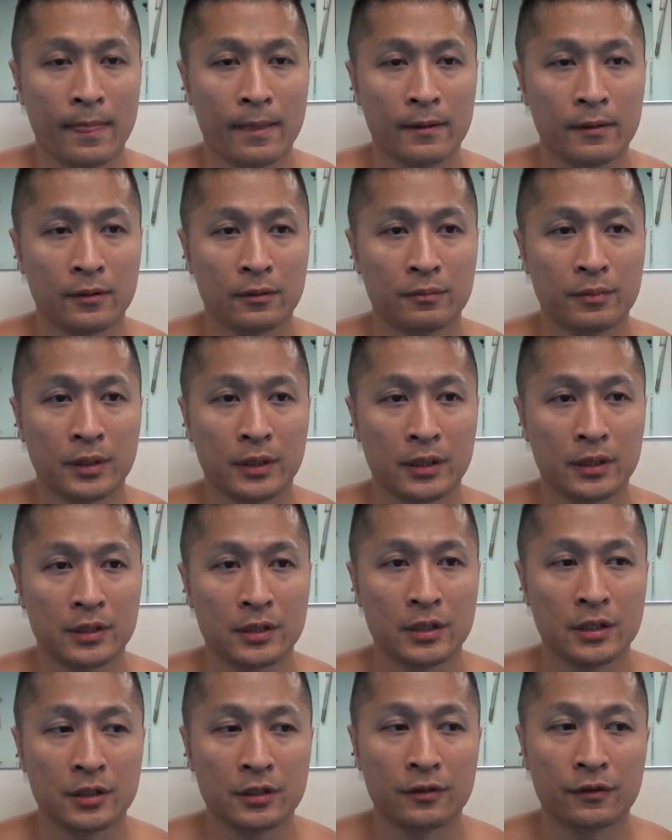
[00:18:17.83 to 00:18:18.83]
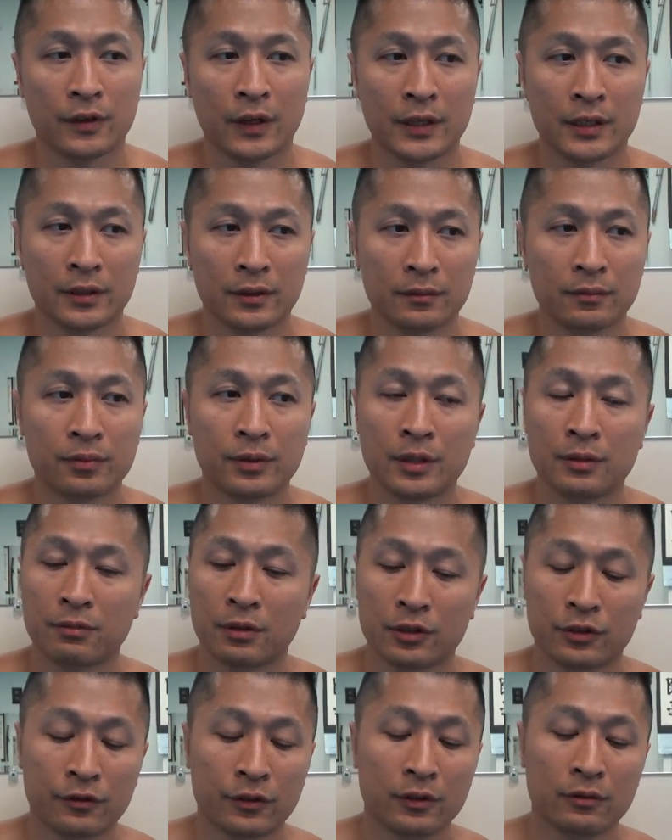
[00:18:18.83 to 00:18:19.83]
You know, because he's fighting pretty
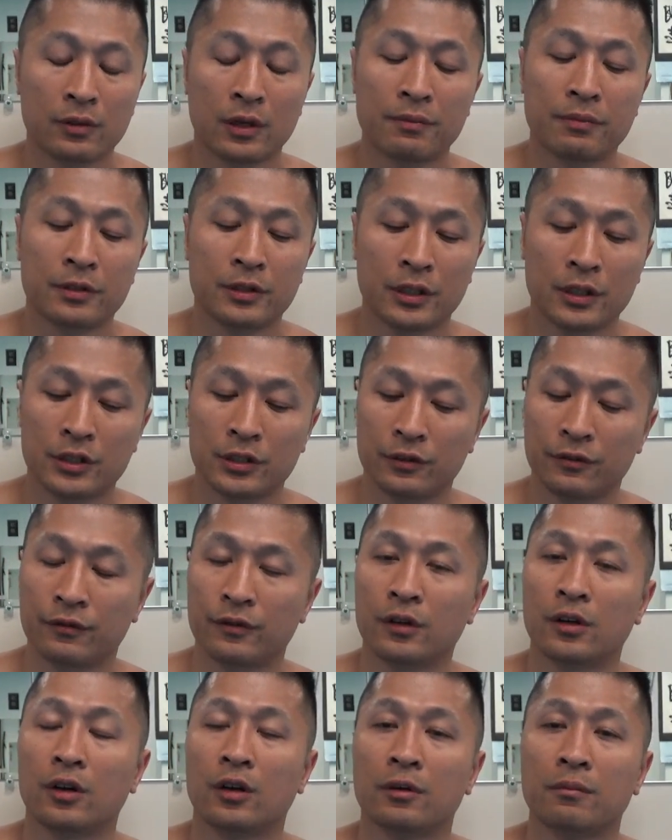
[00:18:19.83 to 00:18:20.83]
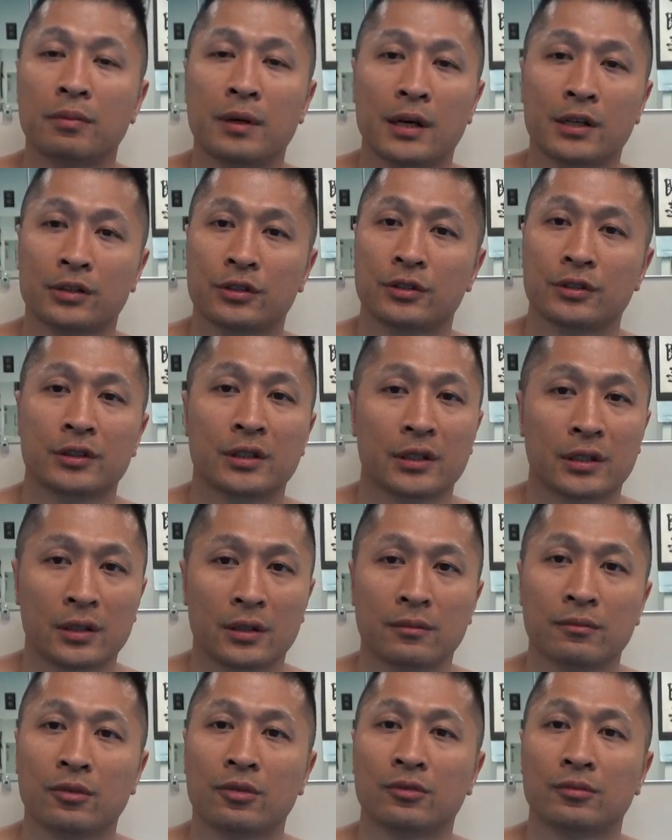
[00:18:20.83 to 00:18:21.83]
much for the reputation for all boxers at
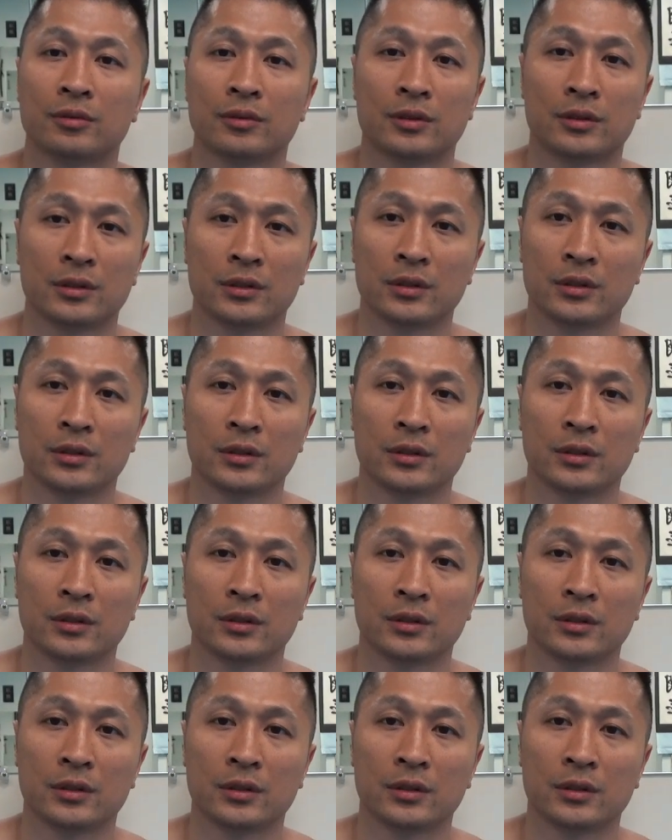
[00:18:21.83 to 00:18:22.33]
that moment.